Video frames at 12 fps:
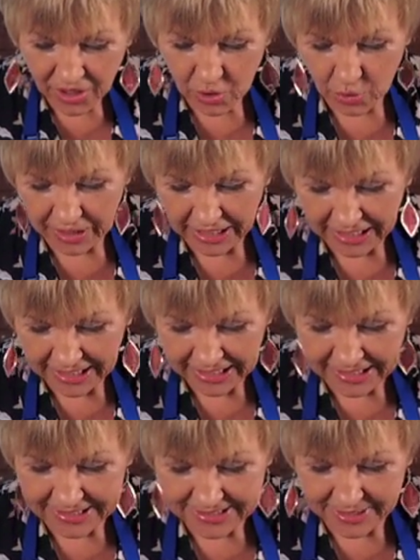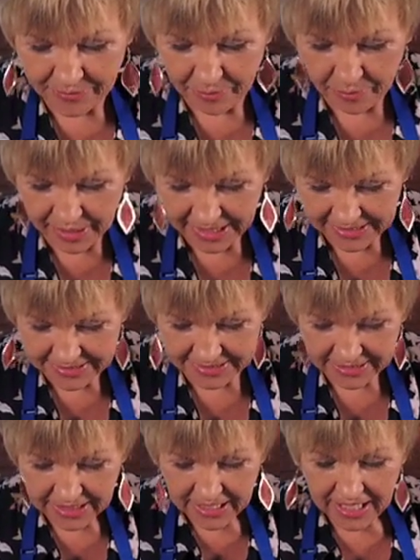cooking is the best.
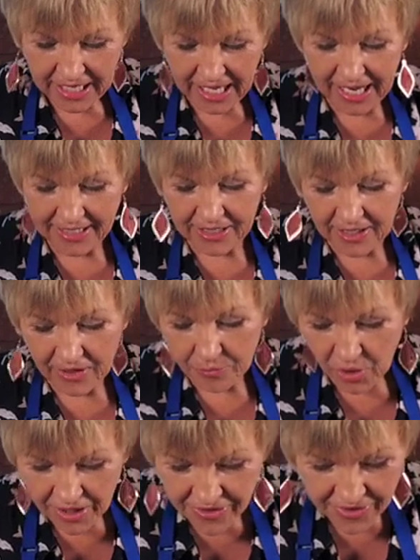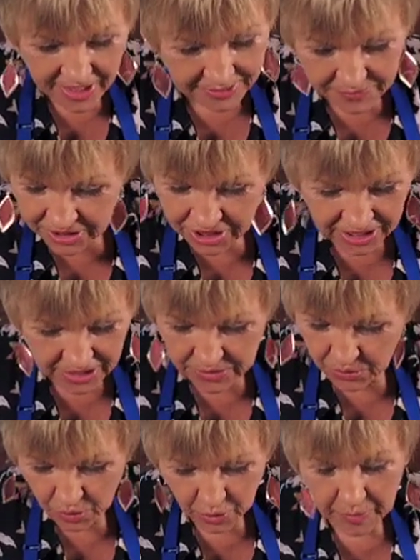And my theme this year is
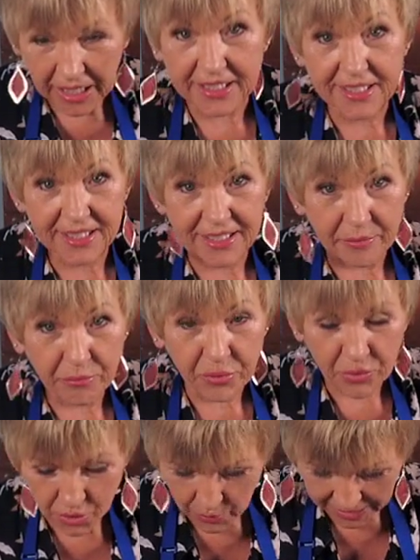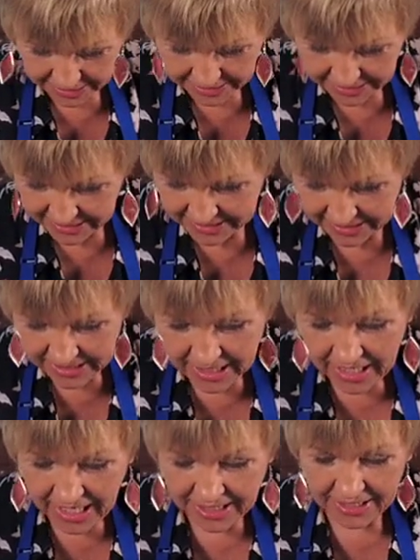all about simple, quick and easy.
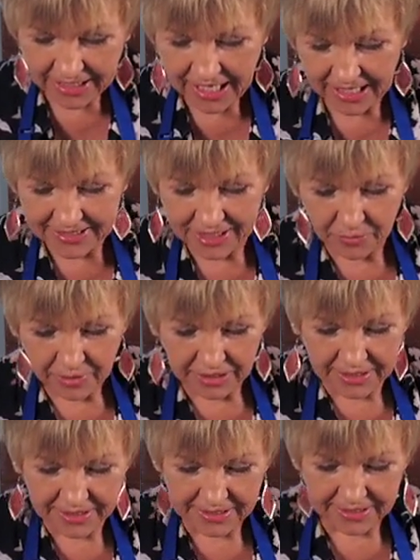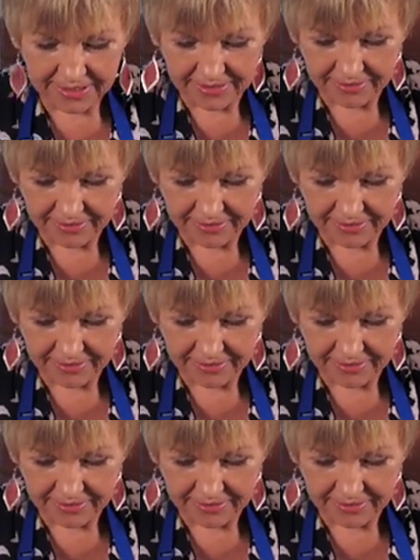And you can't tell me this isn't